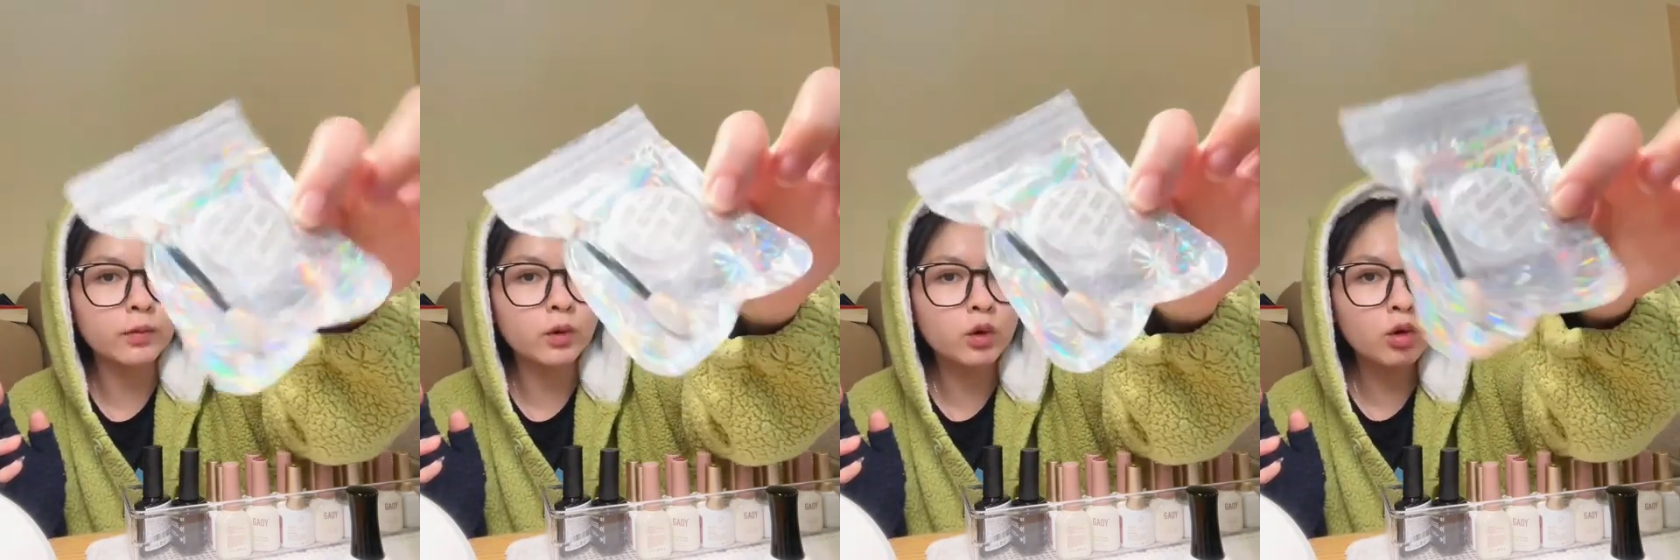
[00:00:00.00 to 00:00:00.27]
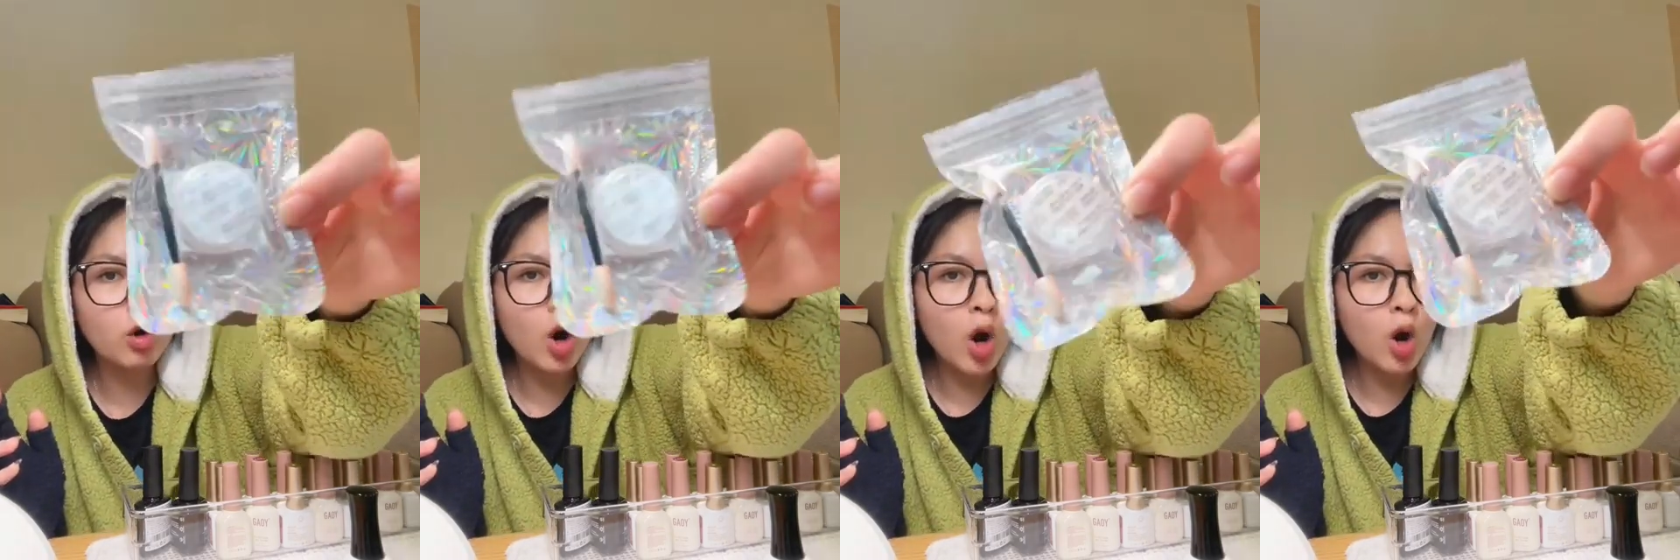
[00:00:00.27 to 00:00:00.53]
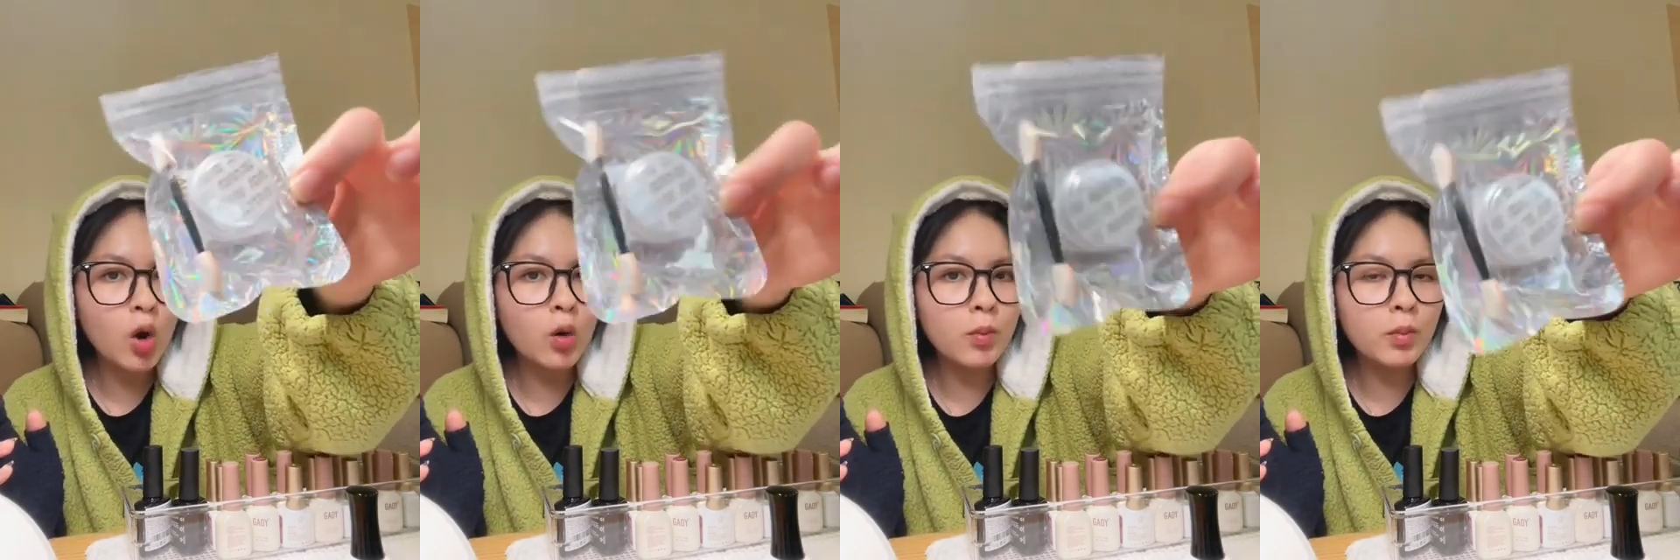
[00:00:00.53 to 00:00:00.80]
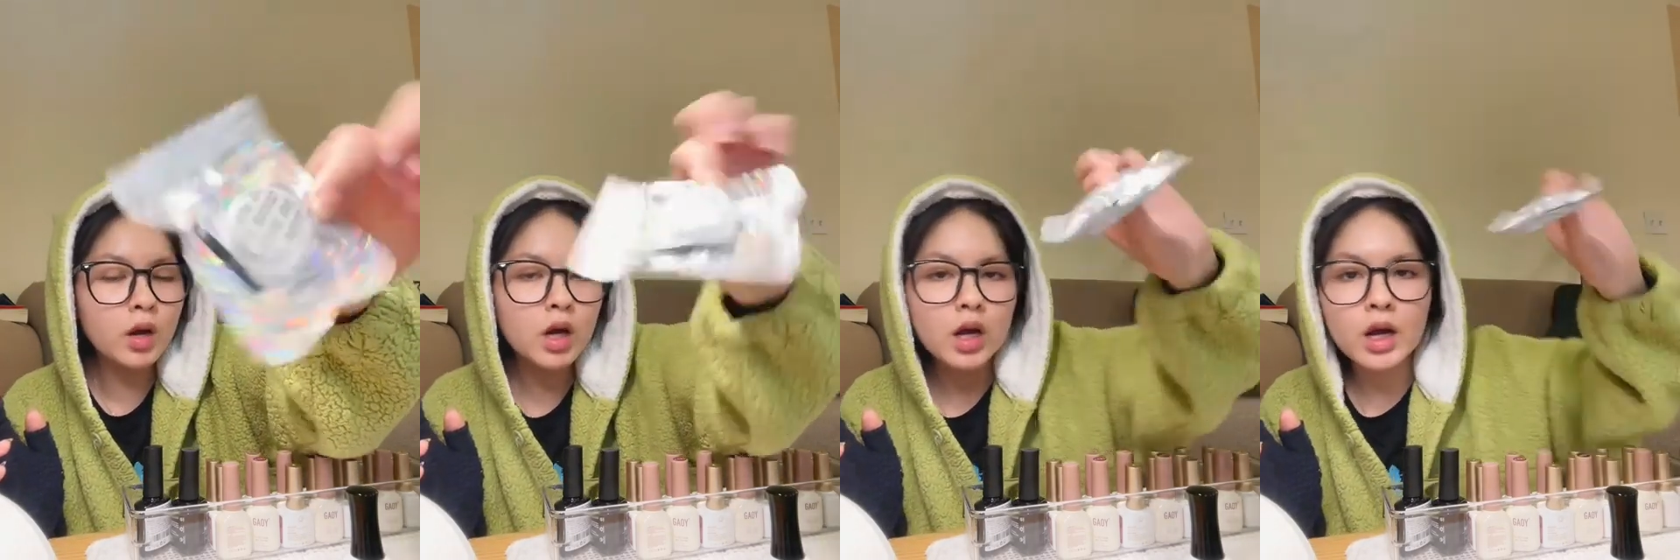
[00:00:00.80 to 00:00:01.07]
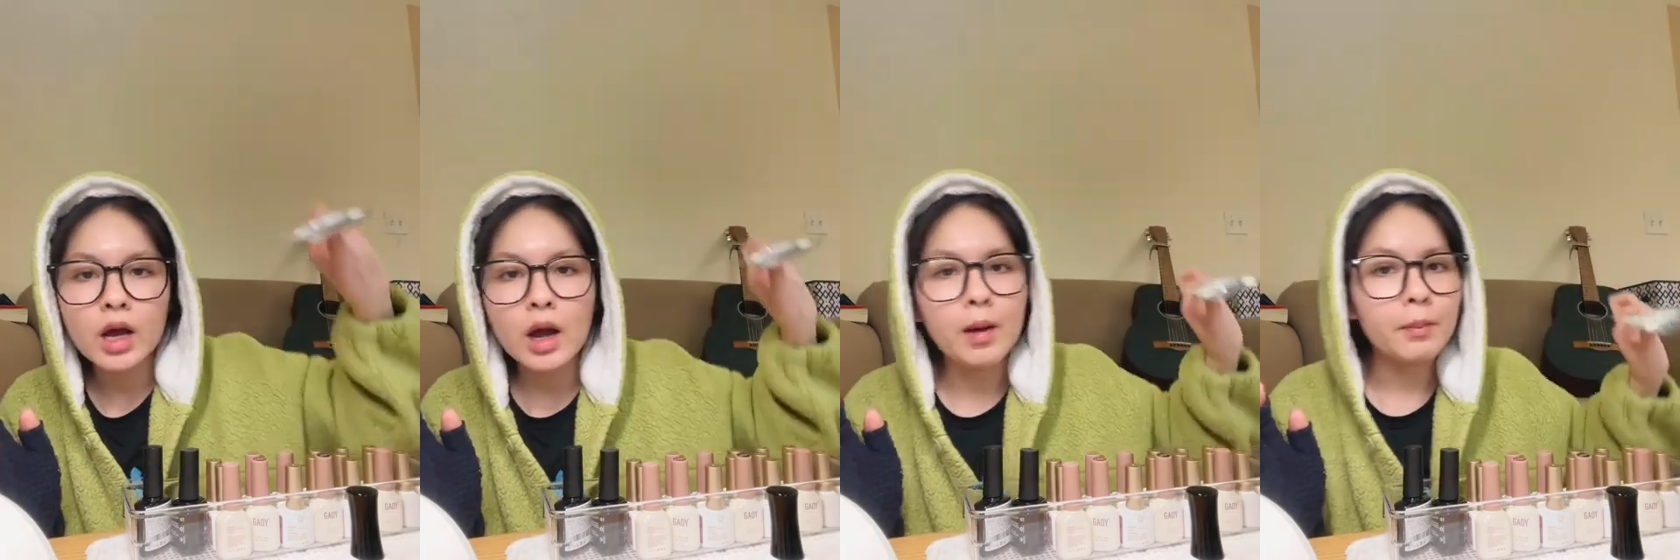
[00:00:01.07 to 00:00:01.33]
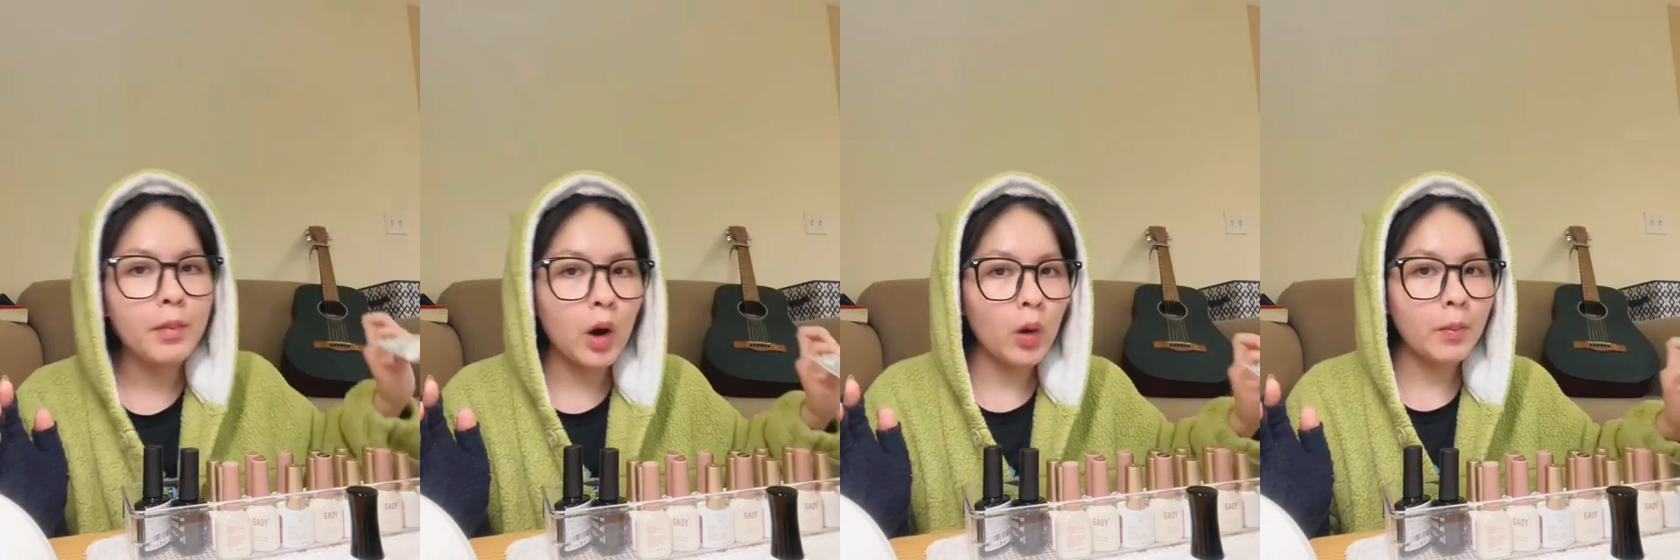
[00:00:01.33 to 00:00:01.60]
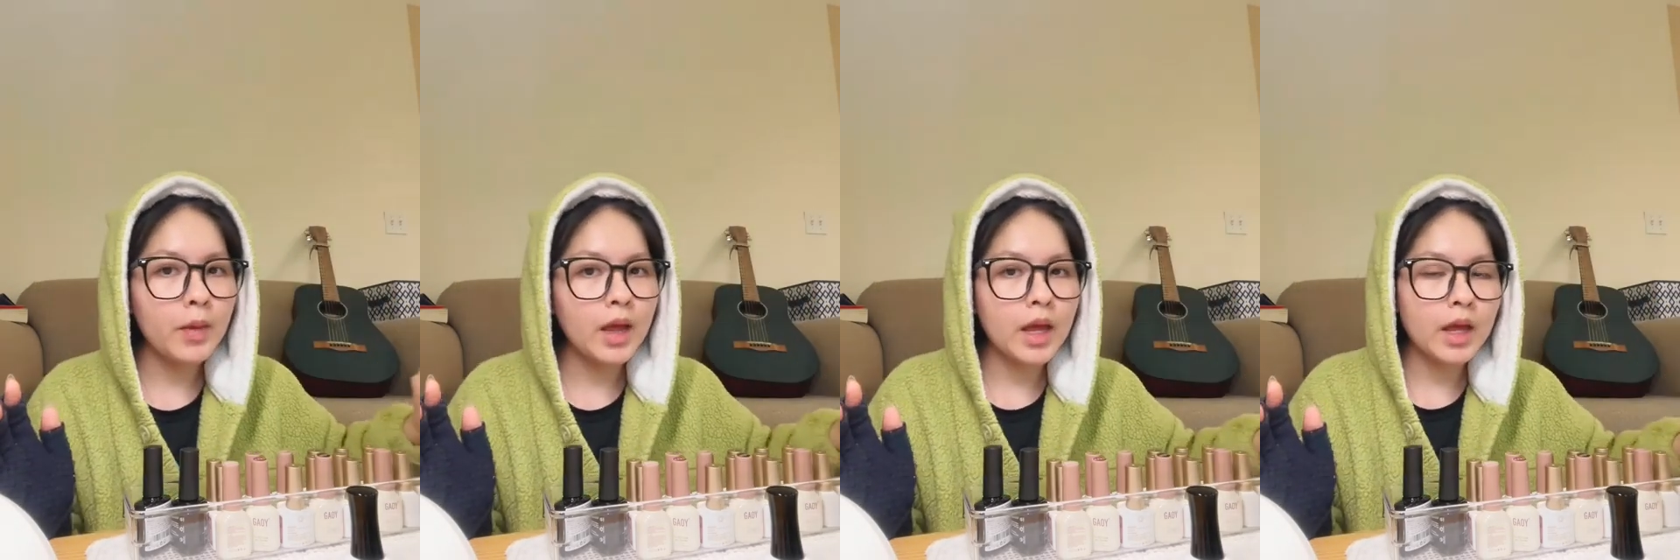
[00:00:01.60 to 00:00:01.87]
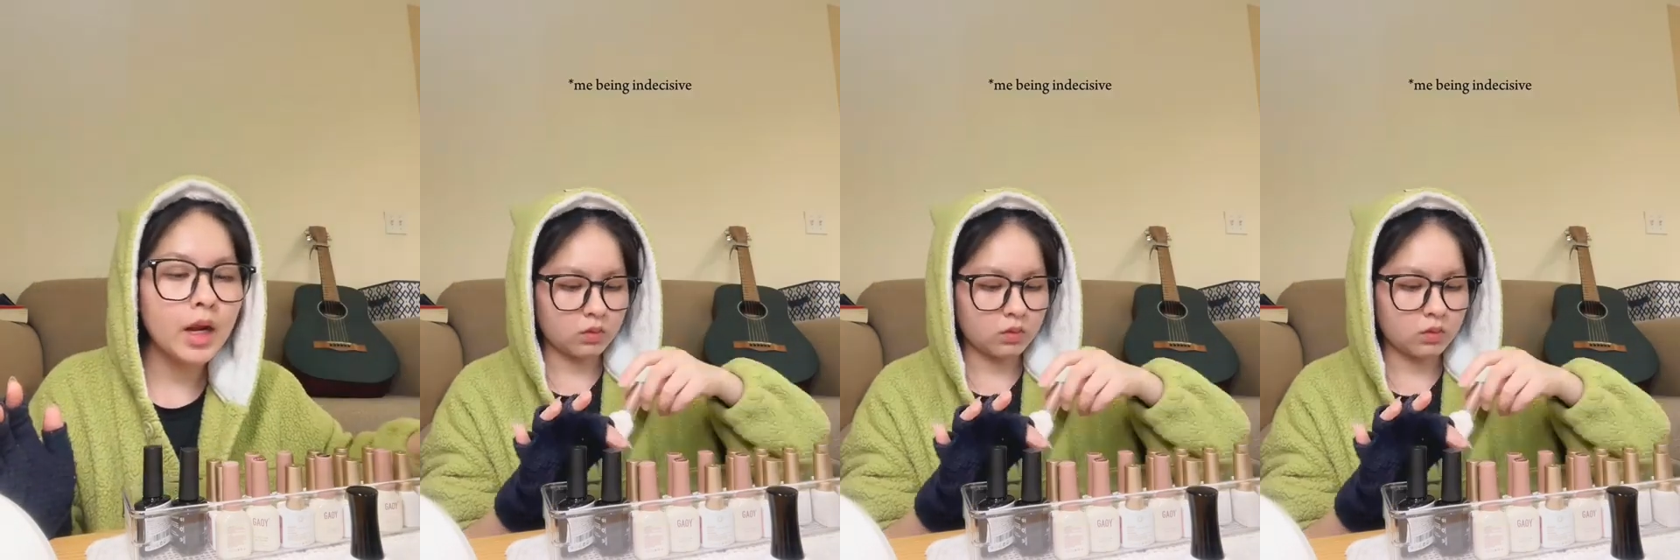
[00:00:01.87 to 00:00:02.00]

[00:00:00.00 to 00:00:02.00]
chrome moment.